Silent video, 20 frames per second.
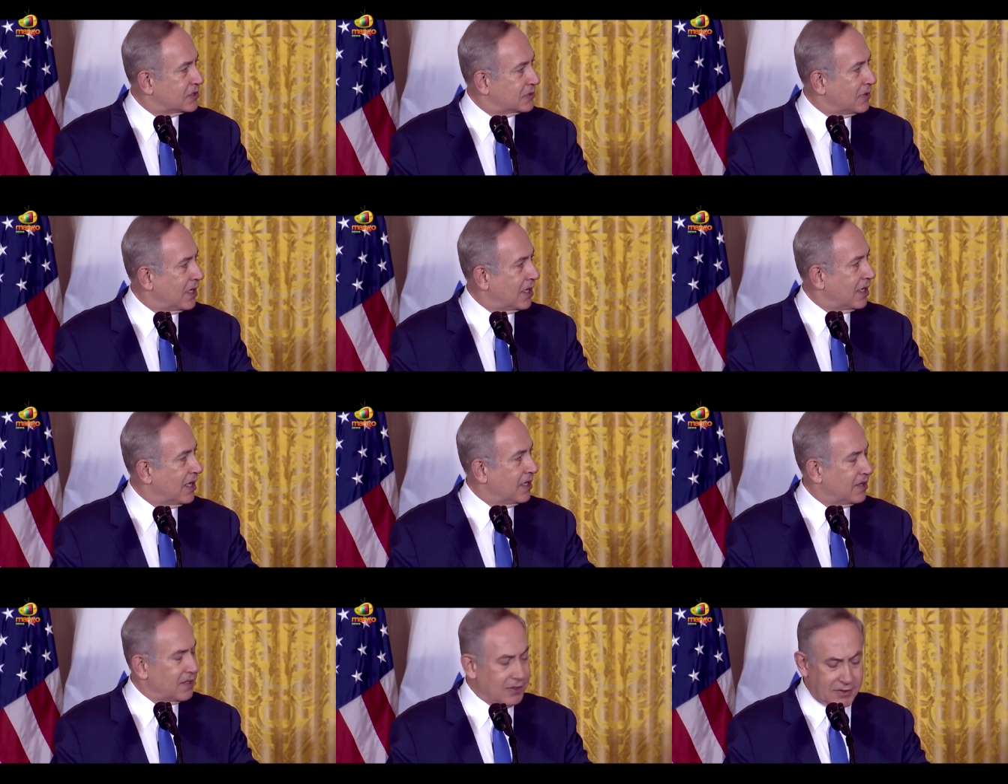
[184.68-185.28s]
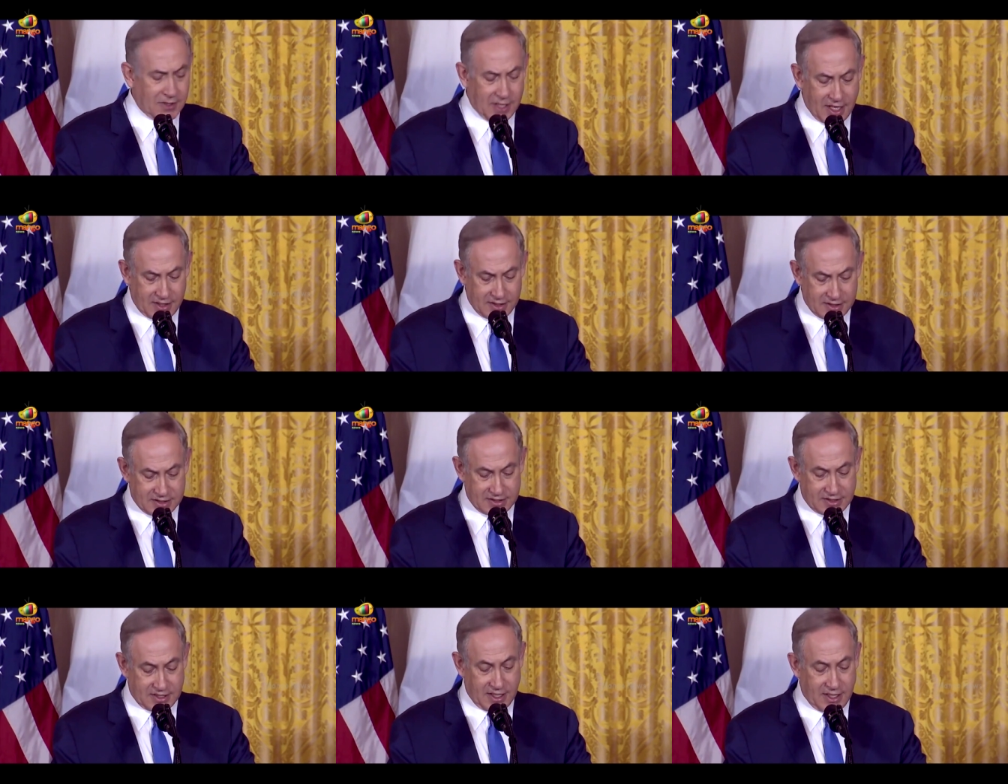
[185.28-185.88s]
Israel and the
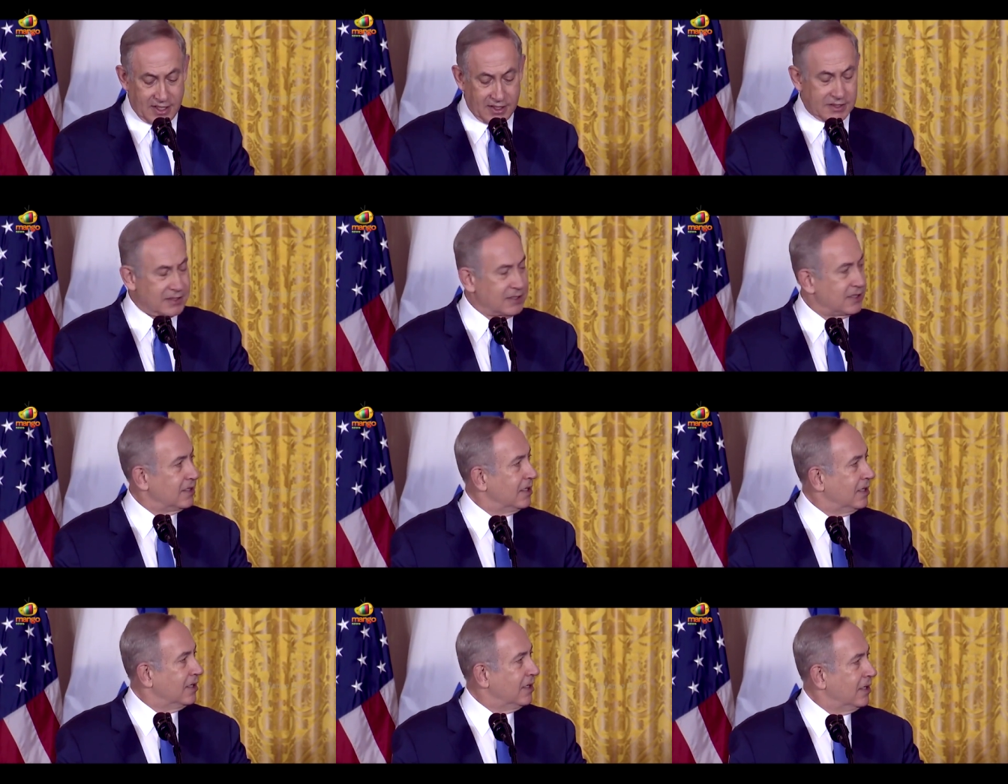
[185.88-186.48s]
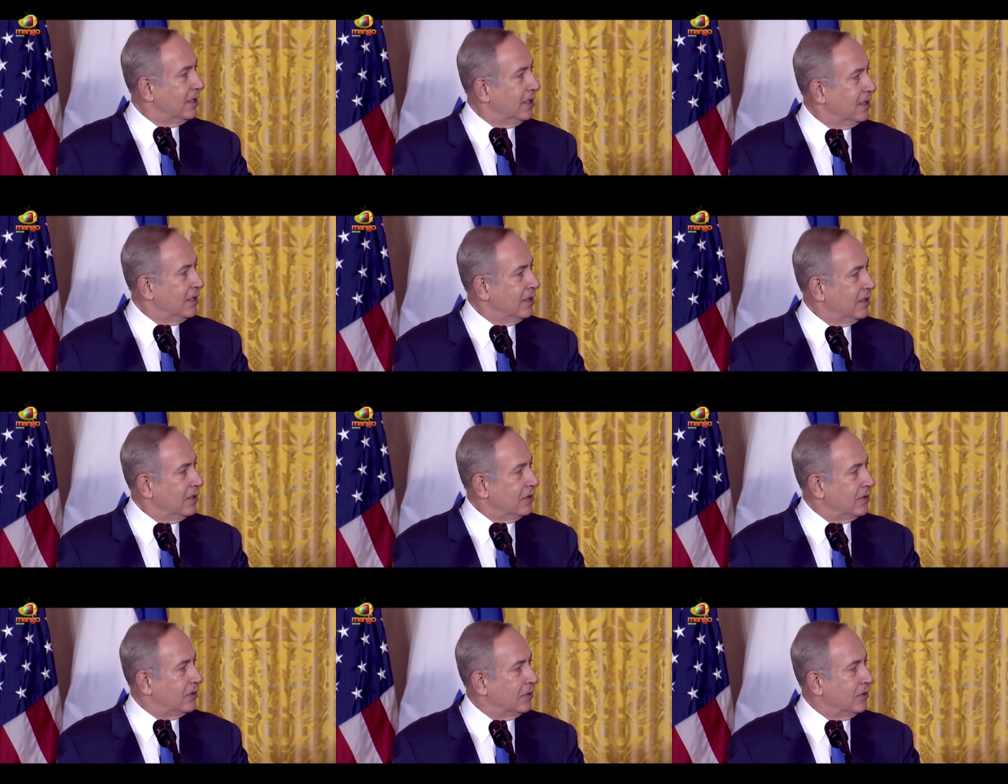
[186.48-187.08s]
United States
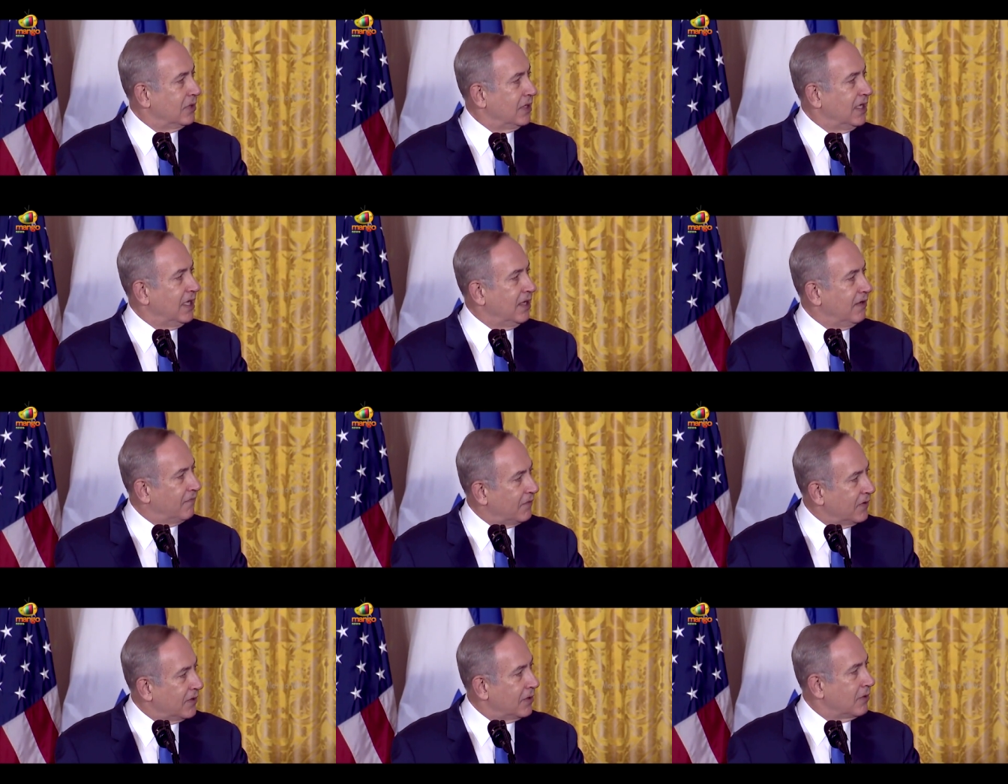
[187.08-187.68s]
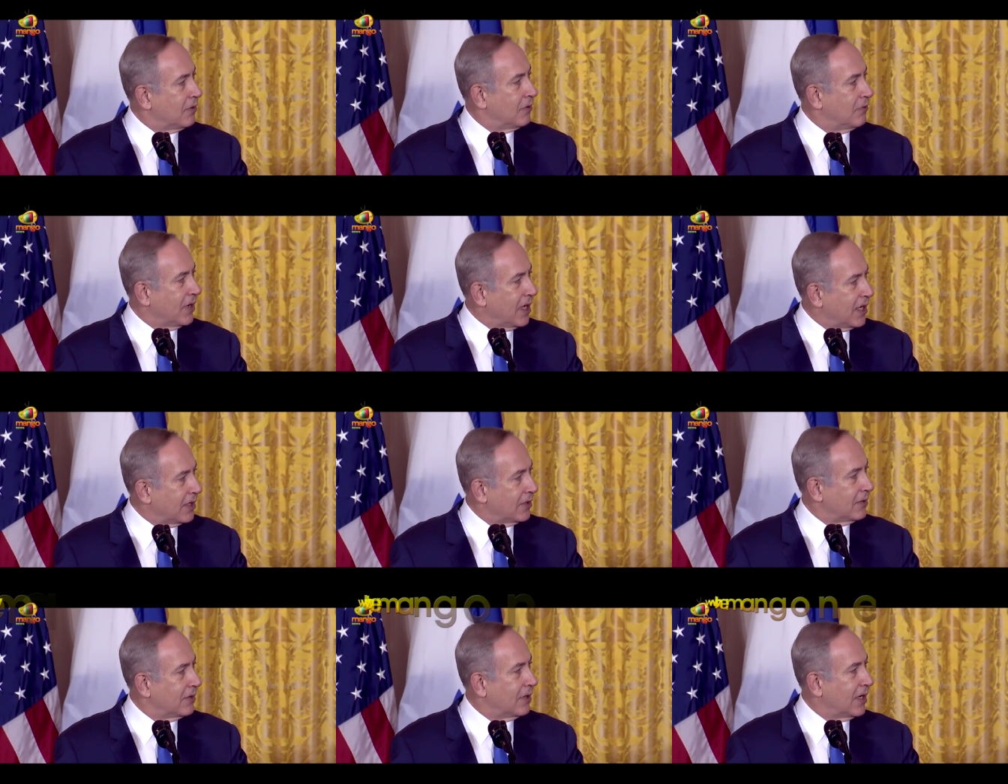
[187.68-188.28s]
to even
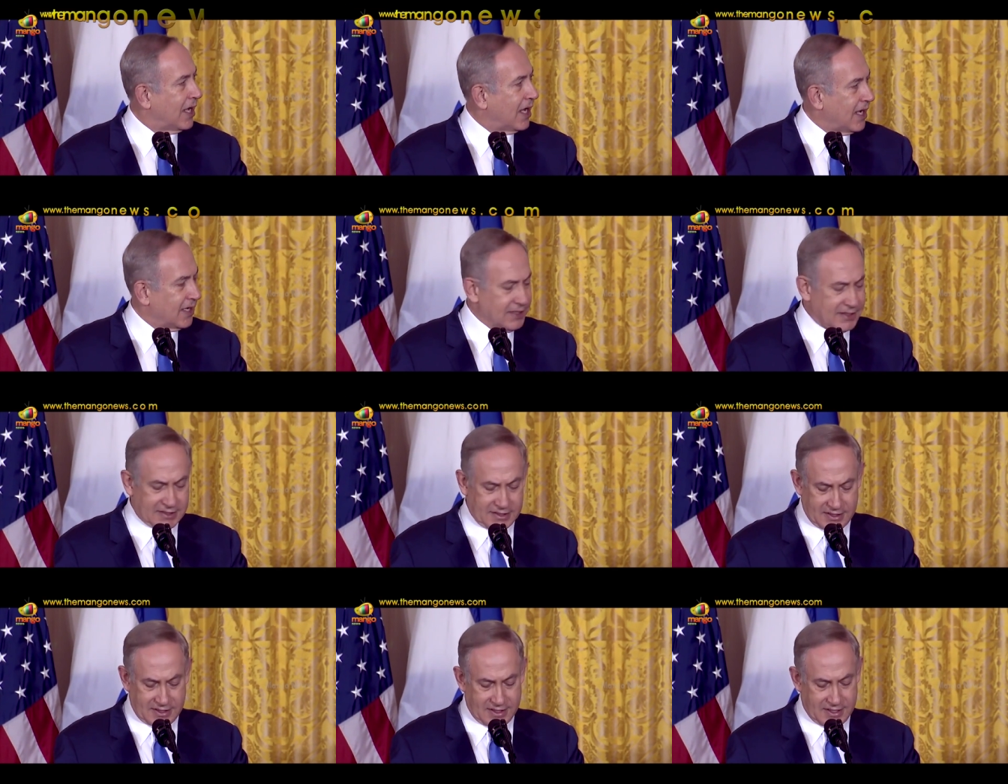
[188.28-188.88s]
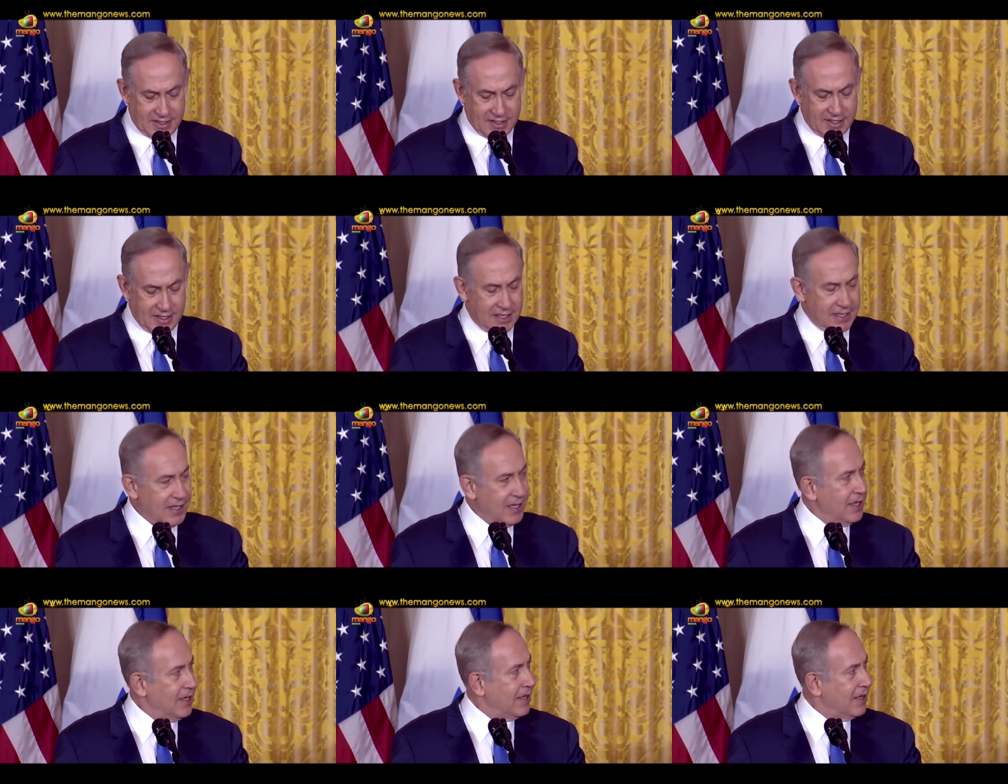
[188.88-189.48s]
greater heights.
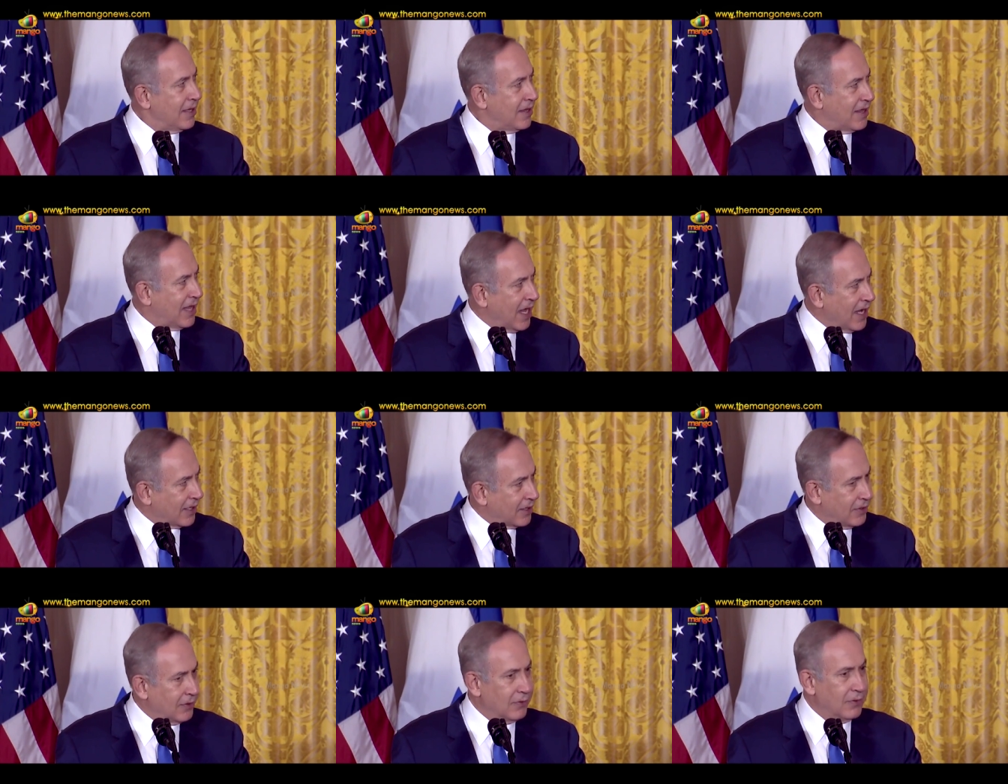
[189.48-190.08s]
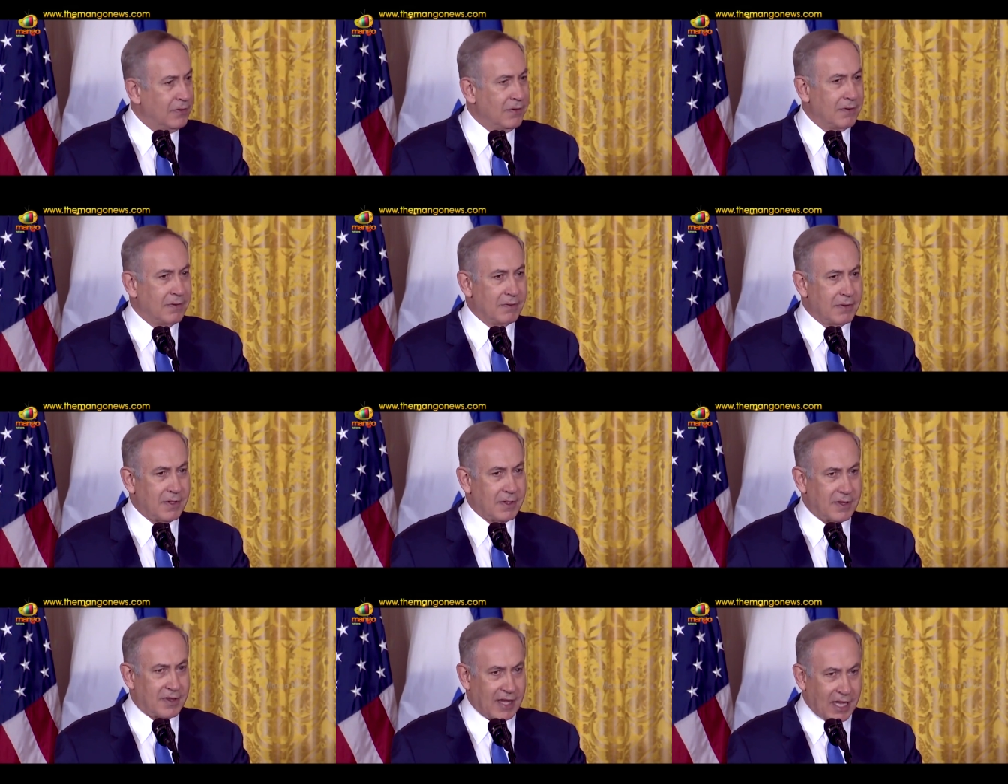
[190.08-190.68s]
Thank you.
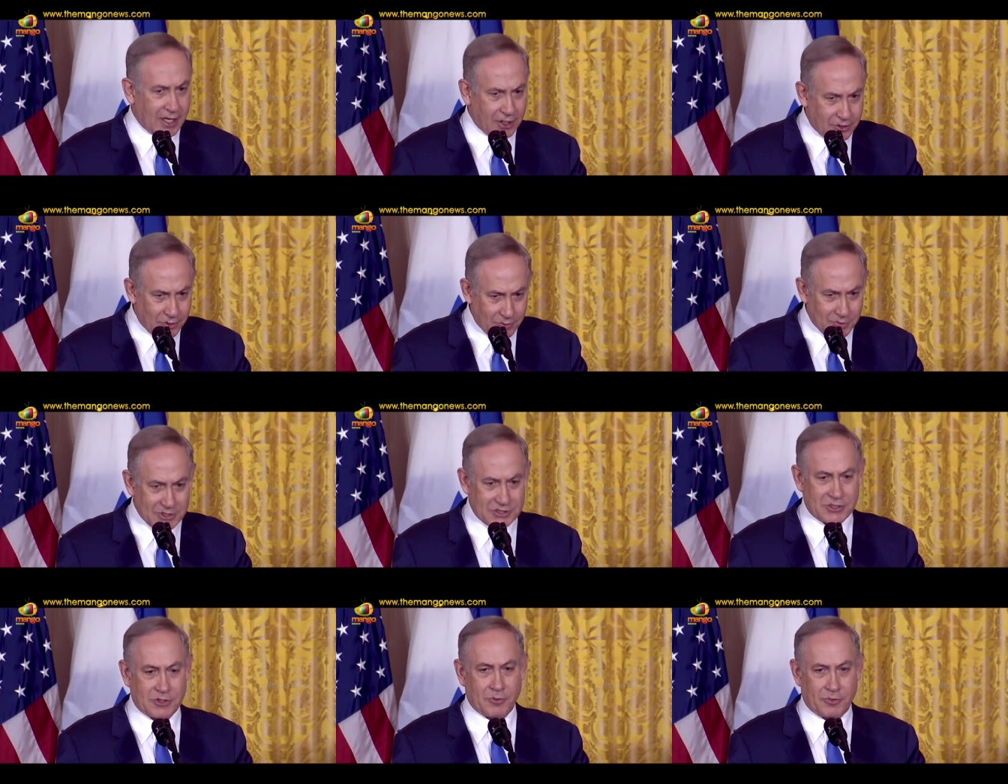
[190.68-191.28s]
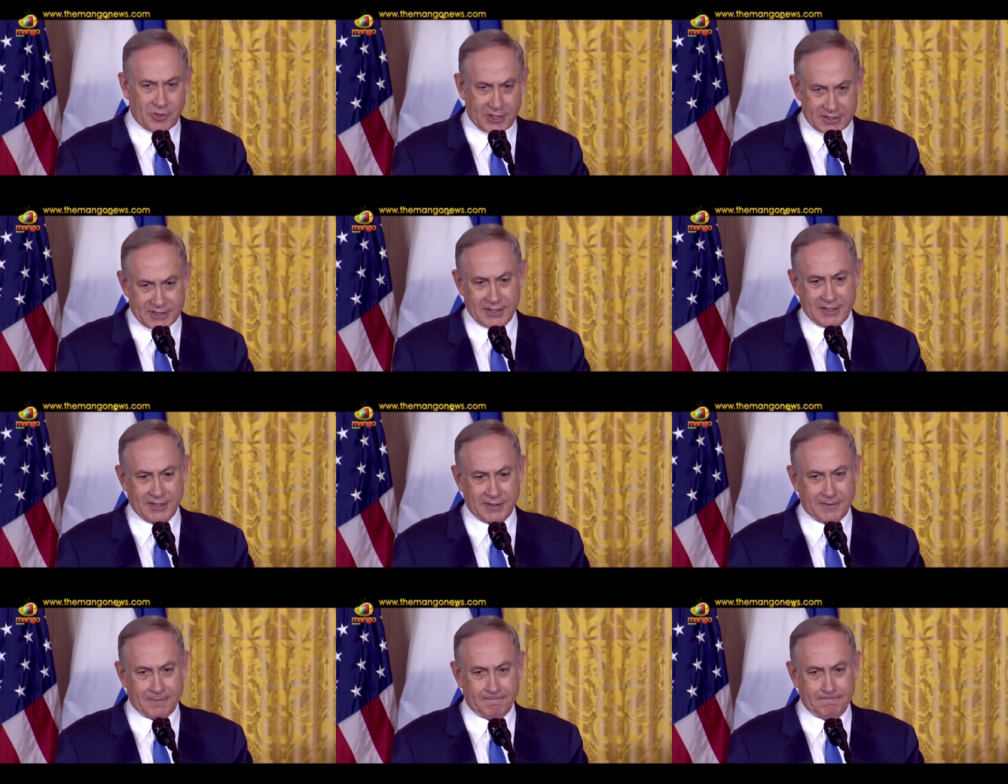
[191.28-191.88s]
Thank you, Mr.
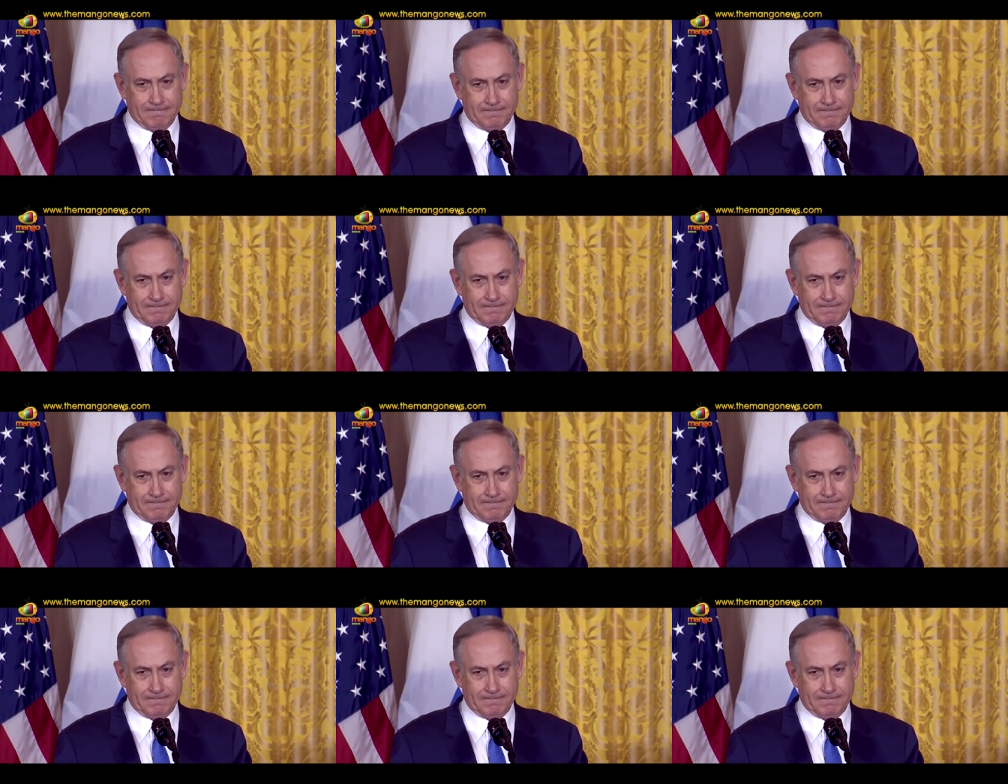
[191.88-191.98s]
President.